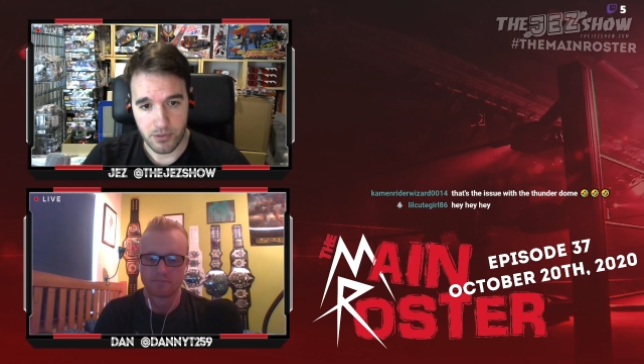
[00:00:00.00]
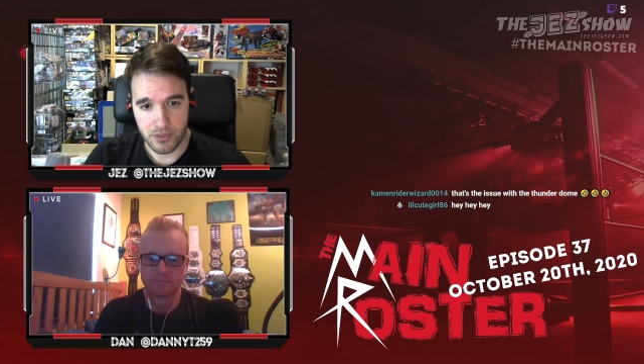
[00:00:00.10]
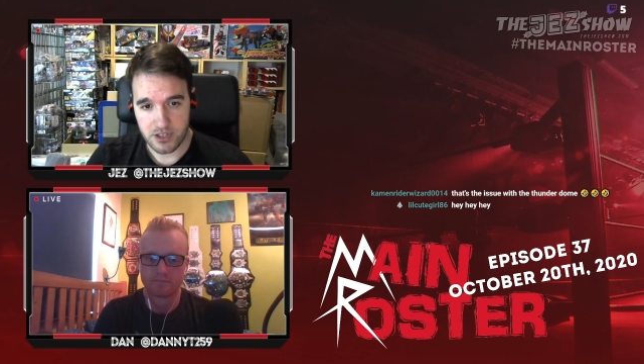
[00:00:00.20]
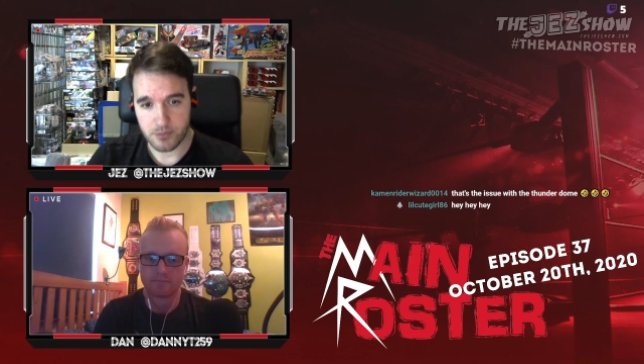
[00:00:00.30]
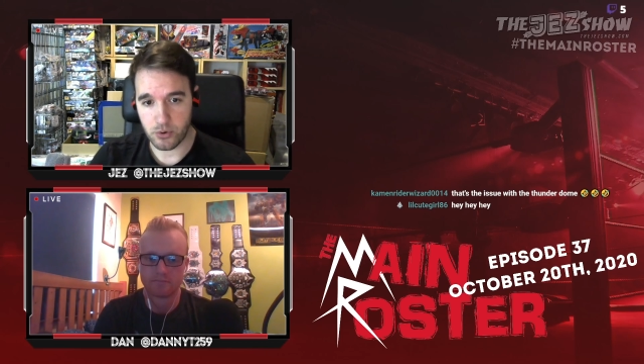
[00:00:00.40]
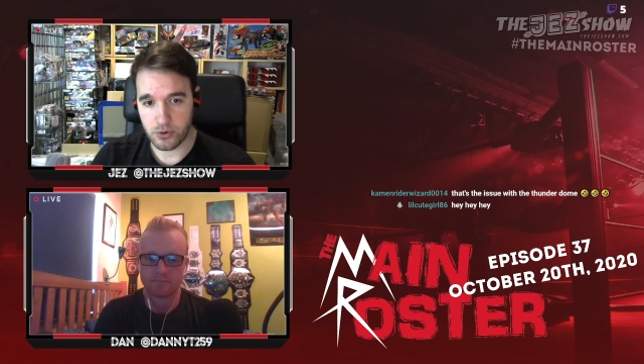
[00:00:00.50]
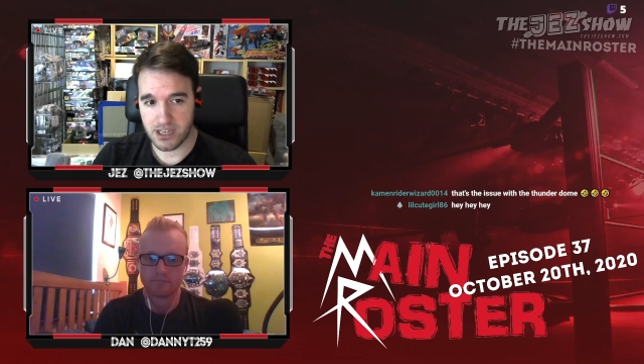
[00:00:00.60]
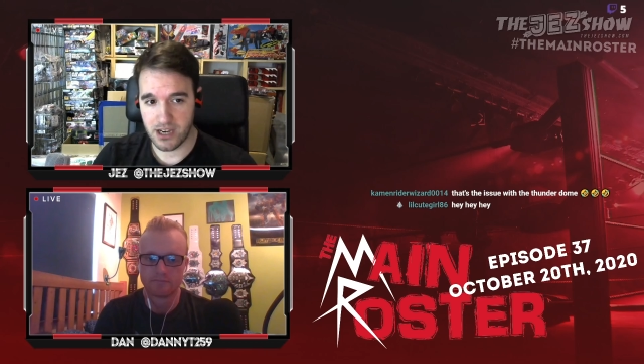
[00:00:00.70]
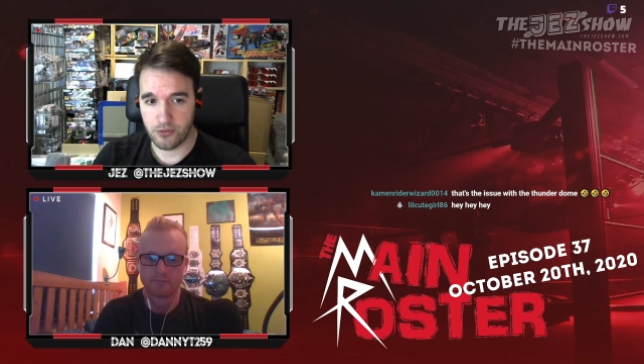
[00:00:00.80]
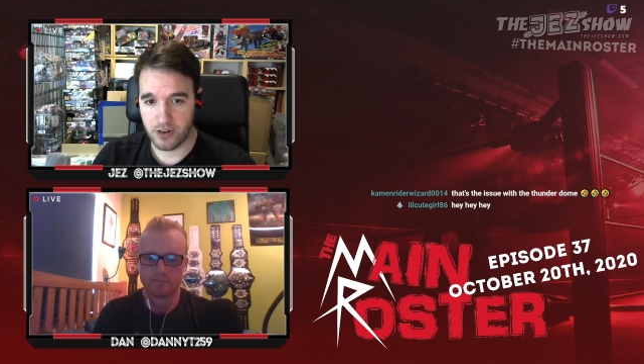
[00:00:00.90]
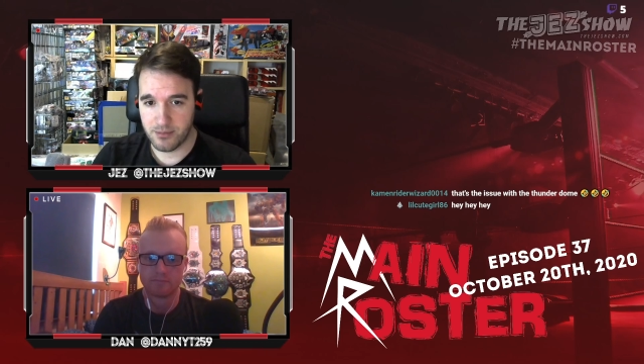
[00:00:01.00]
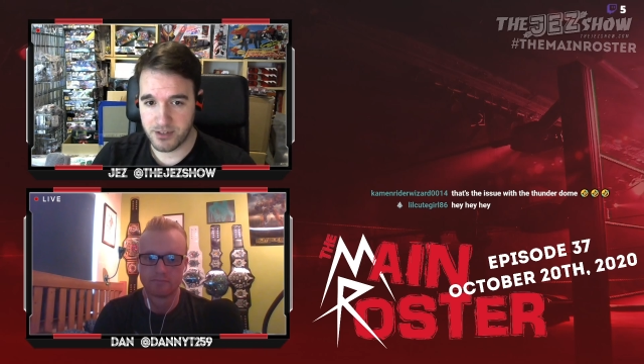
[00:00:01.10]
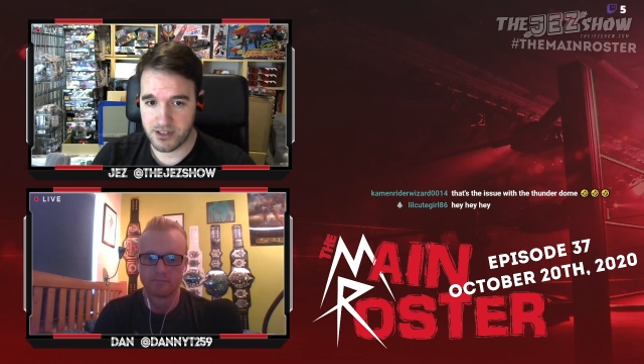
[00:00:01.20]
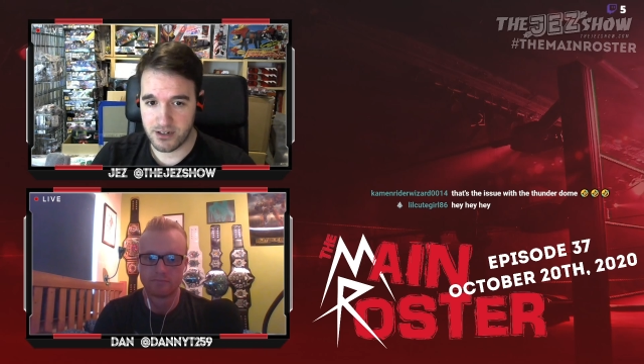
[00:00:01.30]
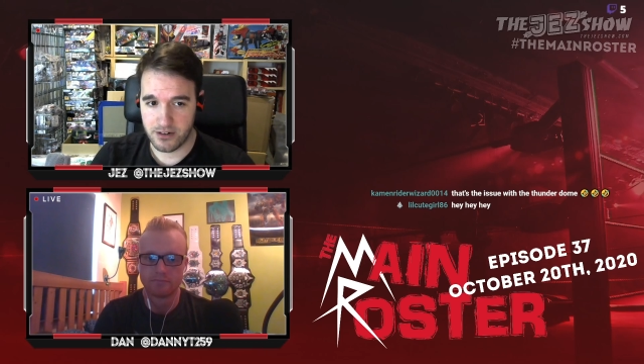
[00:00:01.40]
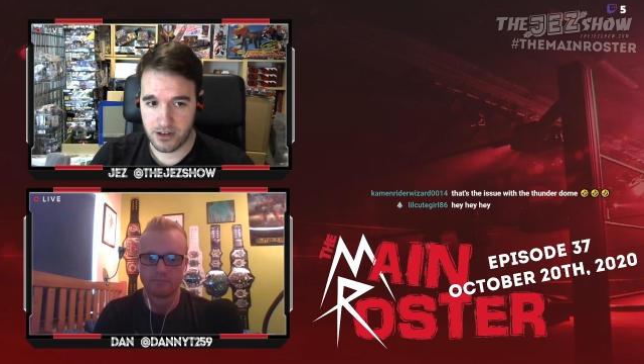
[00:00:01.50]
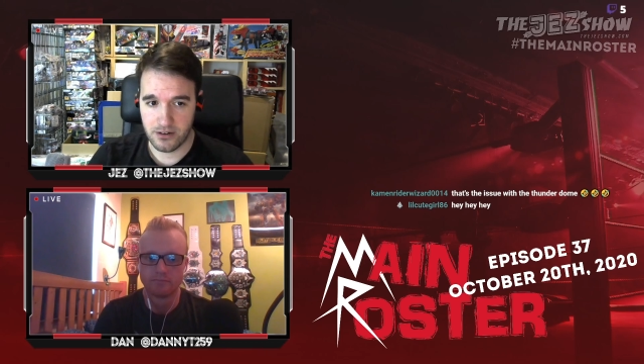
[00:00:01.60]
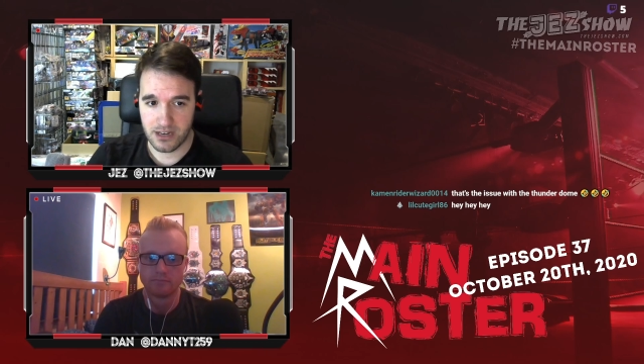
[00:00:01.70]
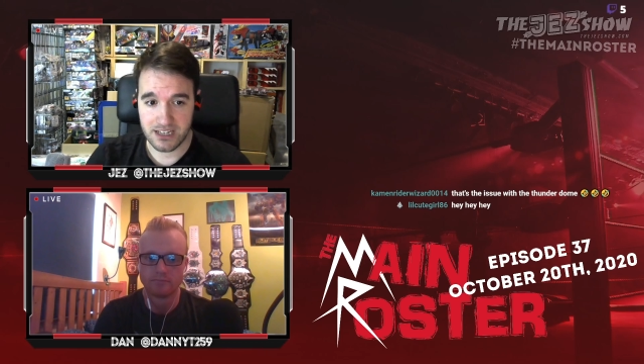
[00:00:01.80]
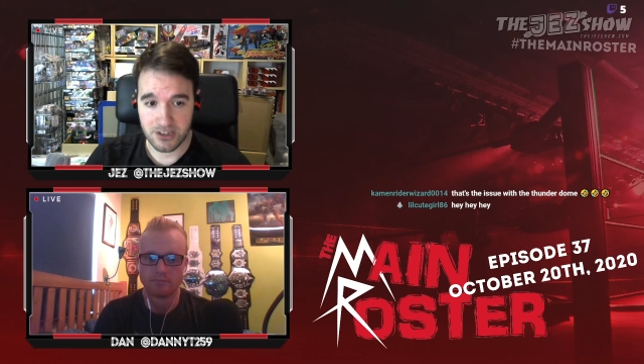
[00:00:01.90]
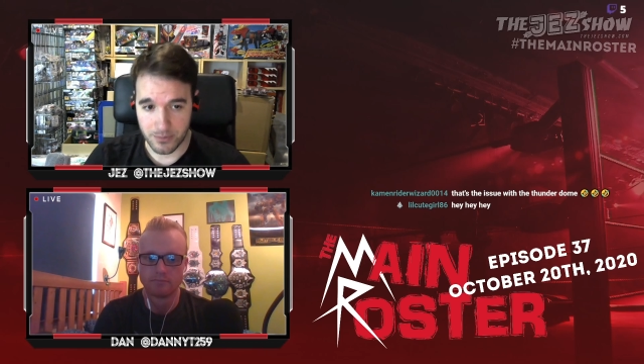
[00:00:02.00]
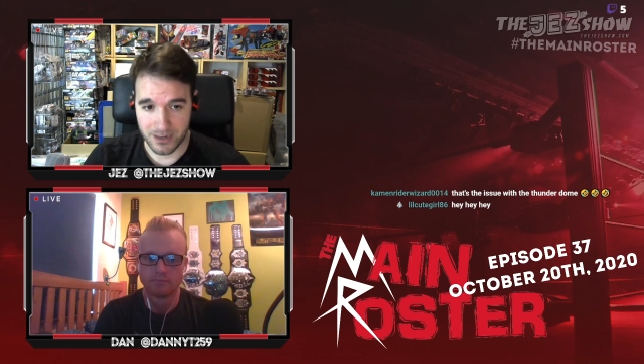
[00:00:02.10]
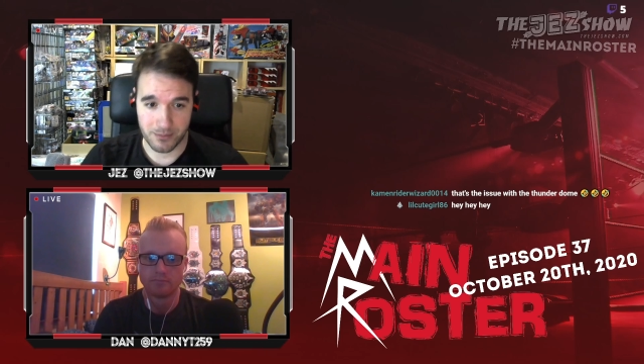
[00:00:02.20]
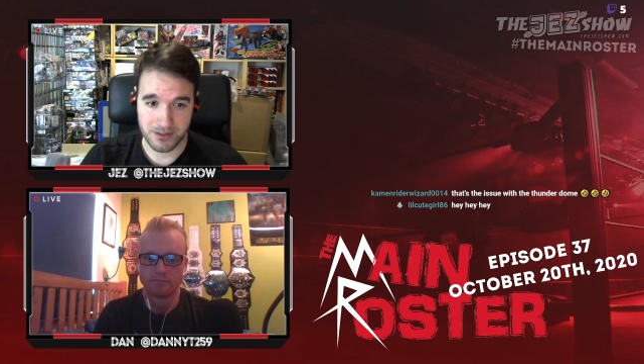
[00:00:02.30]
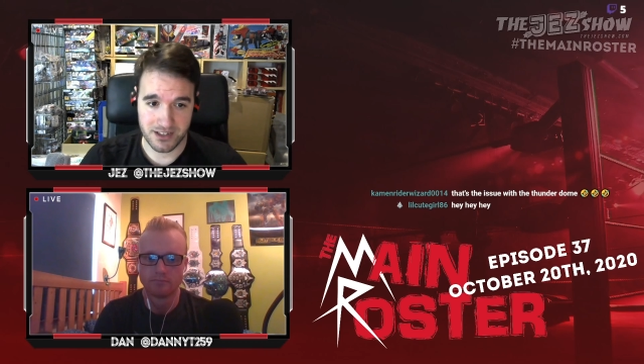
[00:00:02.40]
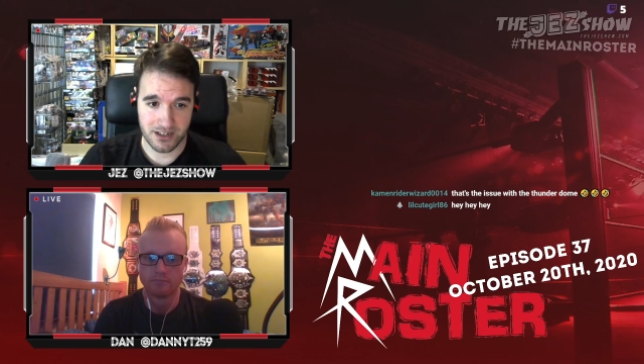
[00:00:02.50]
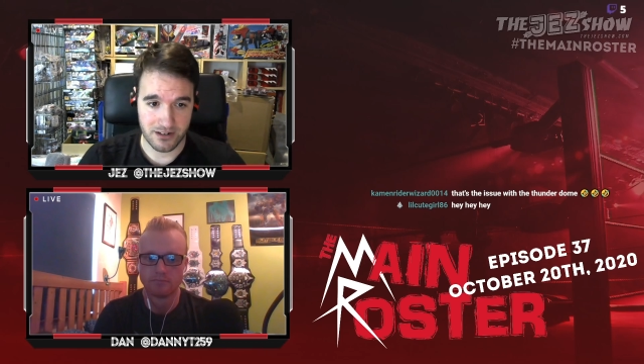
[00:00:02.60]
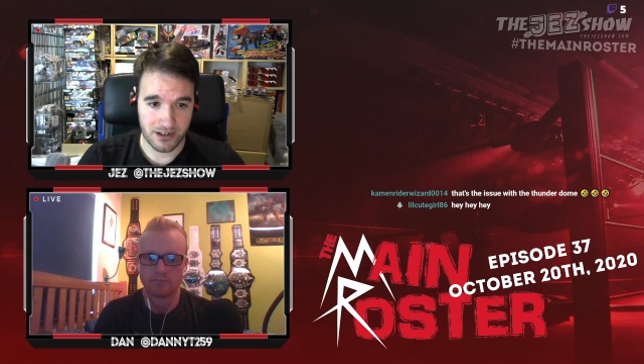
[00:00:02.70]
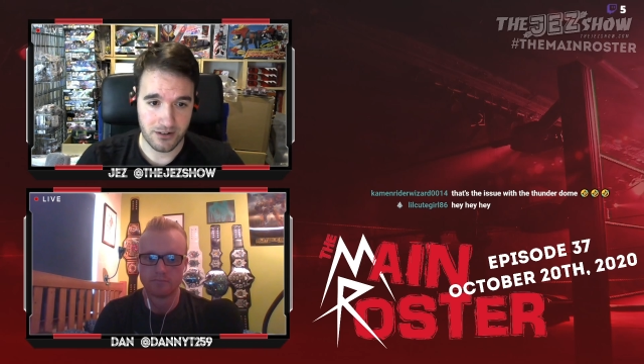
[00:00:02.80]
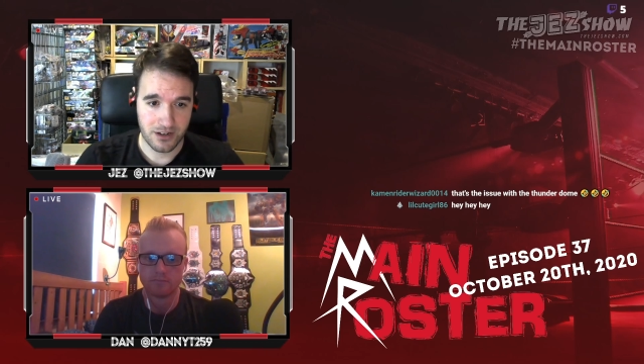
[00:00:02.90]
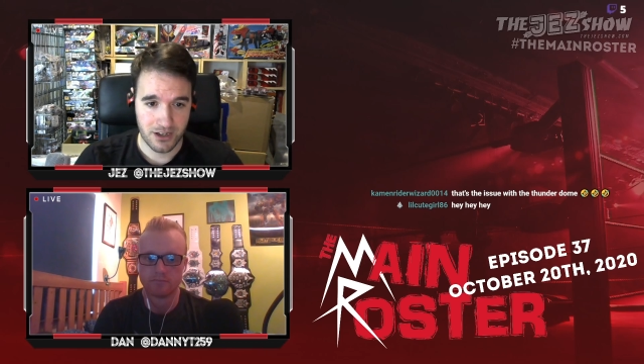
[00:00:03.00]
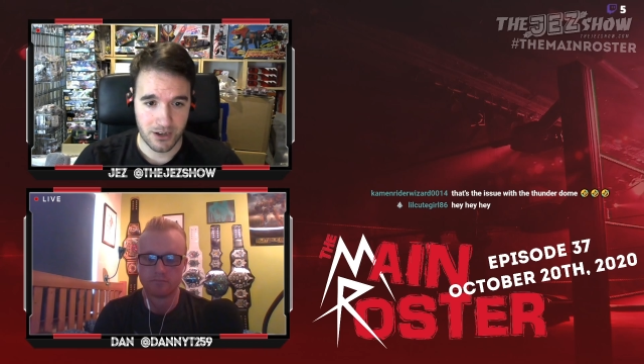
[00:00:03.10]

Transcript: but this brought out Rey Mysterio and Dominic Mysterio,